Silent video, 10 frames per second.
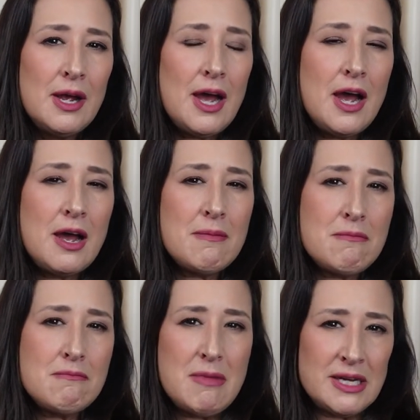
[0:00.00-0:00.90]

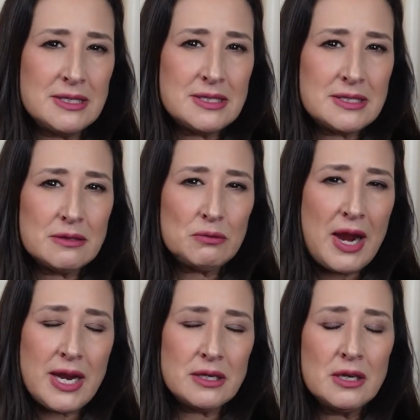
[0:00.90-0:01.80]
um, months
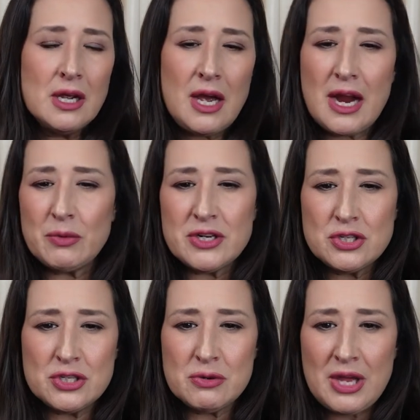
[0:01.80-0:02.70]
right I wouldn't
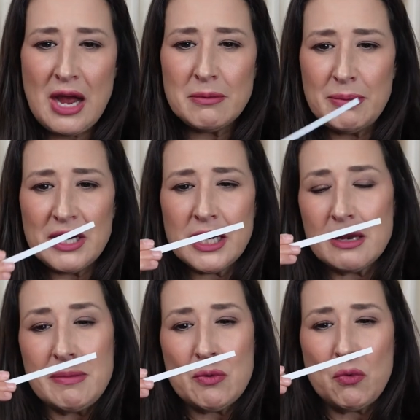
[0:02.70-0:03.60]
do that but it
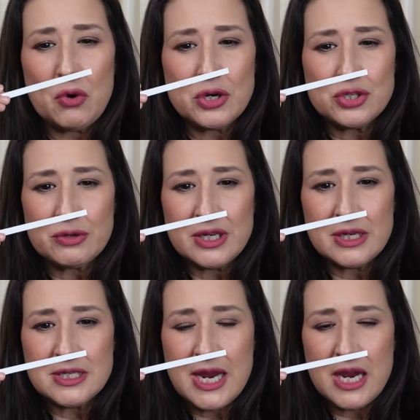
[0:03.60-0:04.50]
can be worn during the
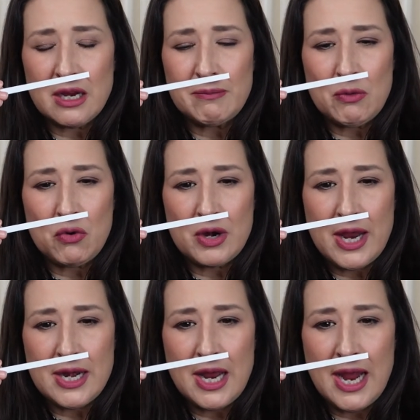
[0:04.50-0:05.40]
day it can be worn
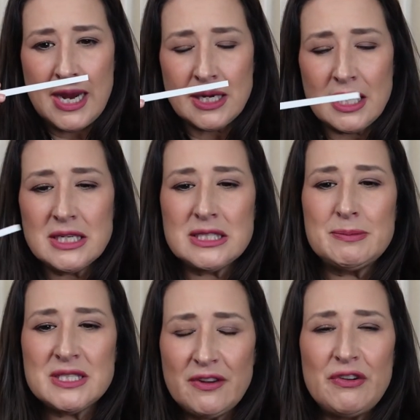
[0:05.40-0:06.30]
at night I
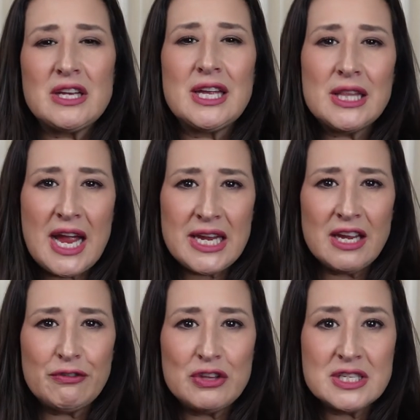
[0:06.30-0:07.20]
specifically like
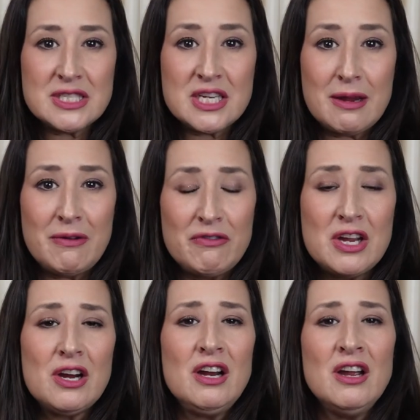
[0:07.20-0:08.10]
it for this time of
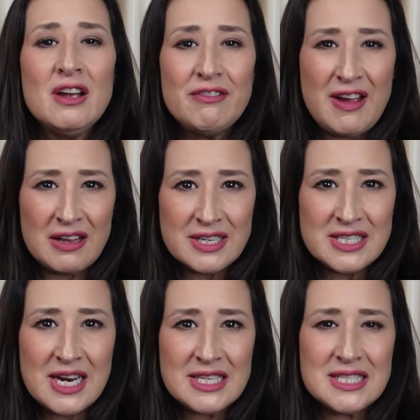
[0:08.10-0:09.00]
year
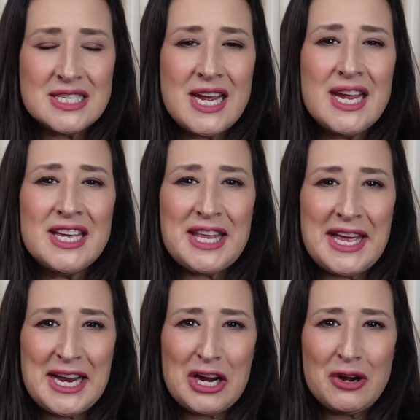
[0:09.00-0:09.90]
Valentine's Day in
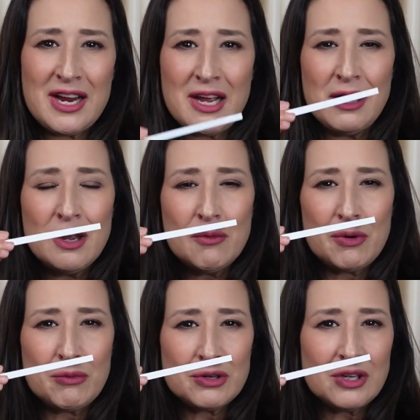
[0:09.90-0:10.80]
that area
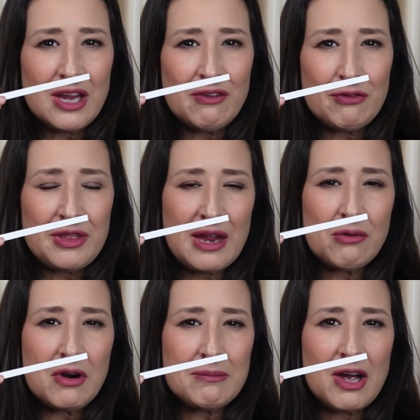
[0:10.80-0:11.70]
when we're looking for that
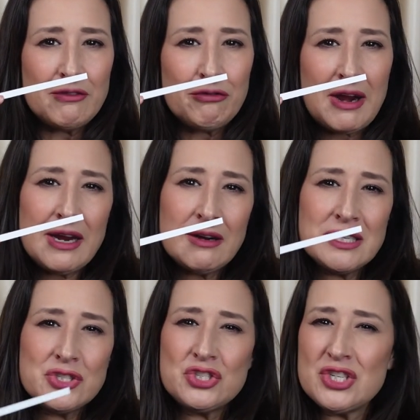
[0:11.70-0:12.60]
gourmand
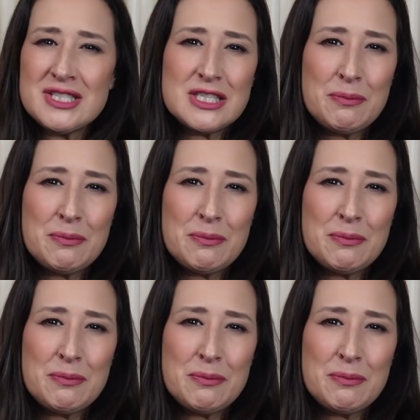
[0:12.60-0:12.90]
fragrance just to